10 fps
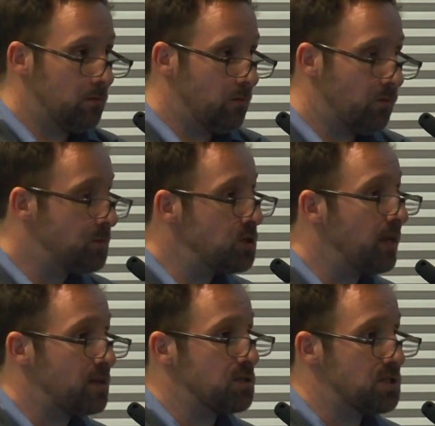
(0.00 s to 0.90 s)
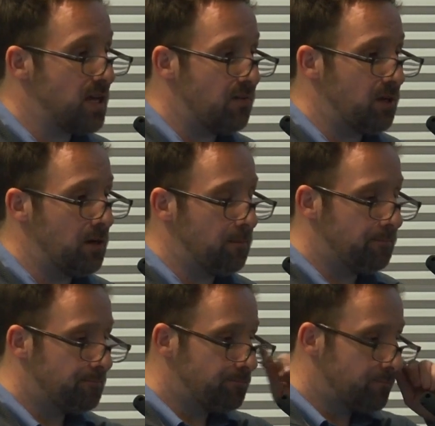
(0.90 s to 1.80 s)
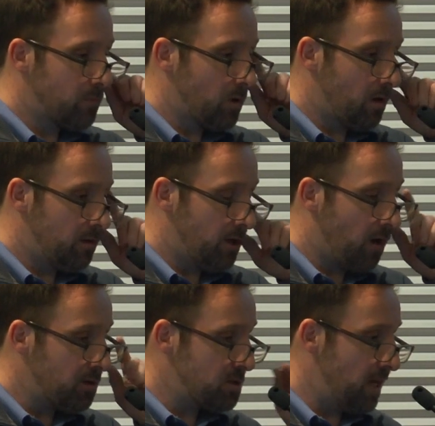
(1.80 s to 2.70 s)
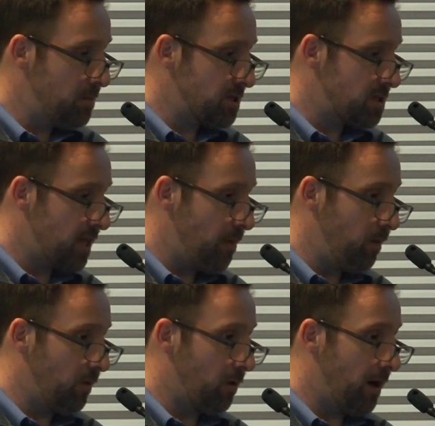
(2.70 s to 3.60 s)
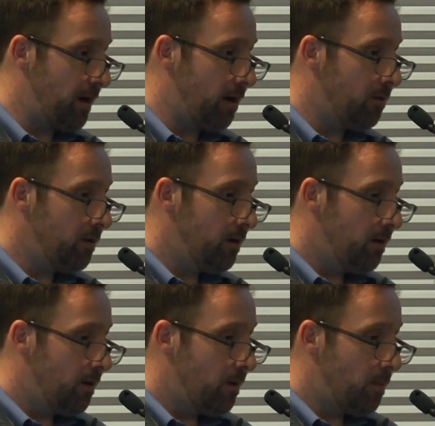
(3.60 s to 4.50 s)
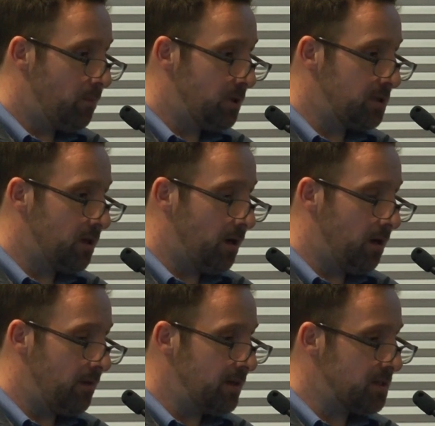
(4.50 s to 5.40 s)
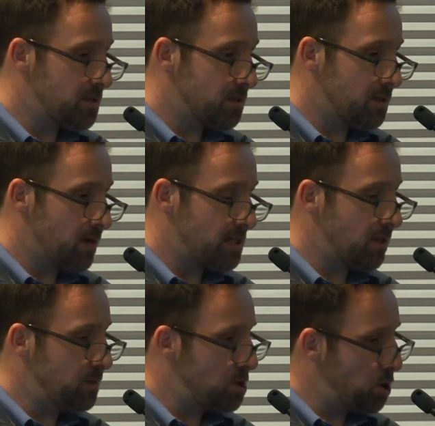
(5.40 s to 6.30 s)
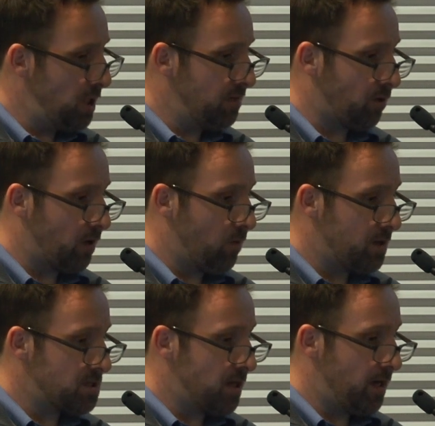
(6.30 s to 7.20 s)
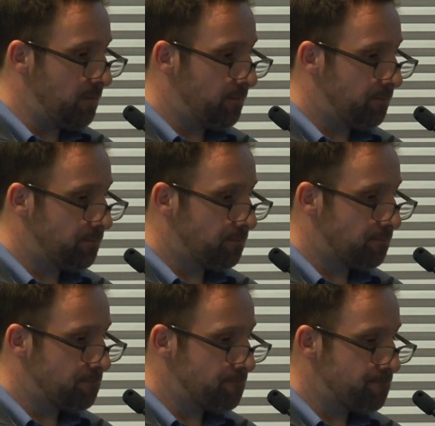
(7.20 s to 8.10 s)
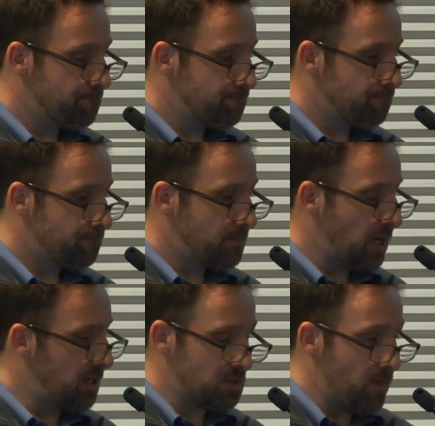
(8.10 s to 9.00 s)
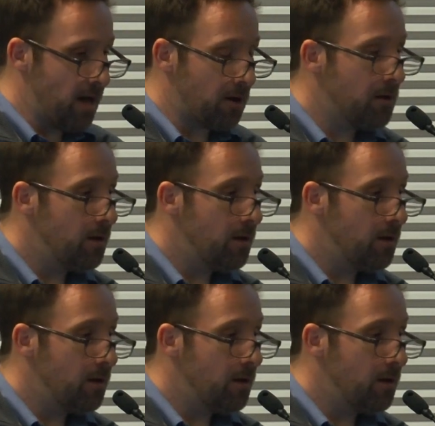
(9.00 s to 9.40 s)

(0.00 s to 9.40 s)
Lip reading: from 2007, the author's name is escaping me right now, but I think his last name is Cheever, I want to say. It doesn't matter.